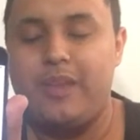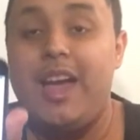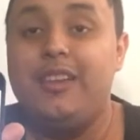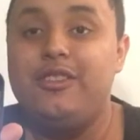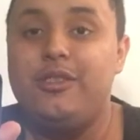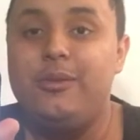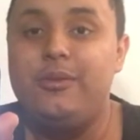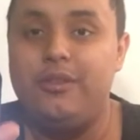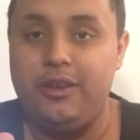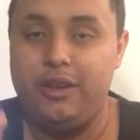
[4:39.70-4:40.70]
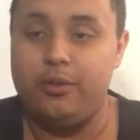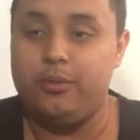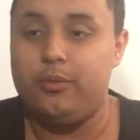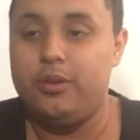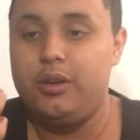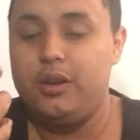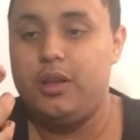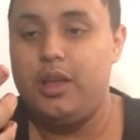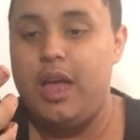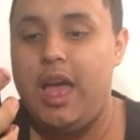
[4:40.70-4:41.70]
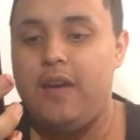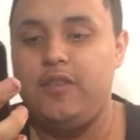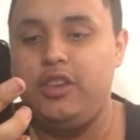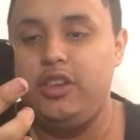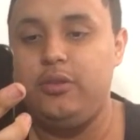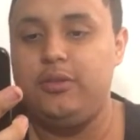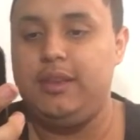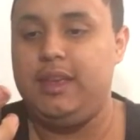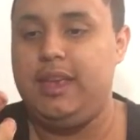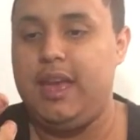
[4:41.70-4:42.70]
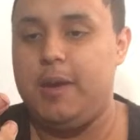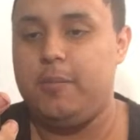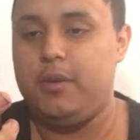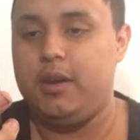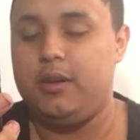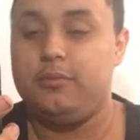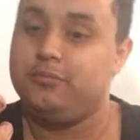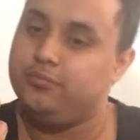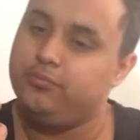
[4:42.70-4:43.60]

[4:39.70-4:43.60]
iTunes U. I haven't used it yet, but